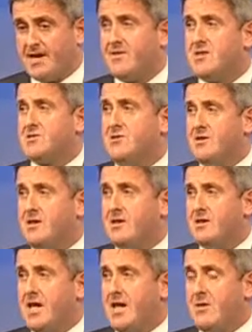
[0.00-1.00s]
that. That's not
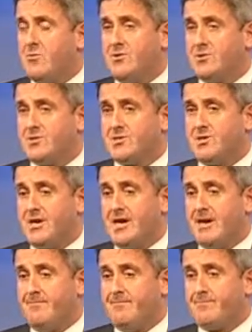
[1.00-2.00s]
in anyone's,
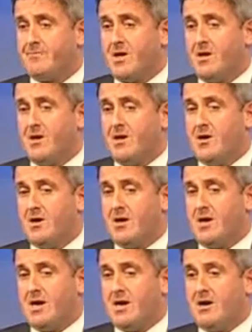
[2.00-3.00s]
I don't
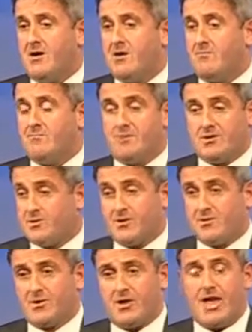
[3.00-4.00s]

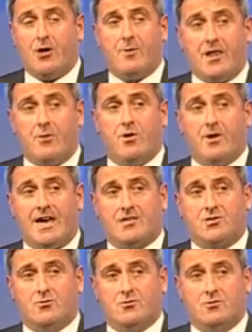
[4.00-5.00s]
think it's going to help anyone at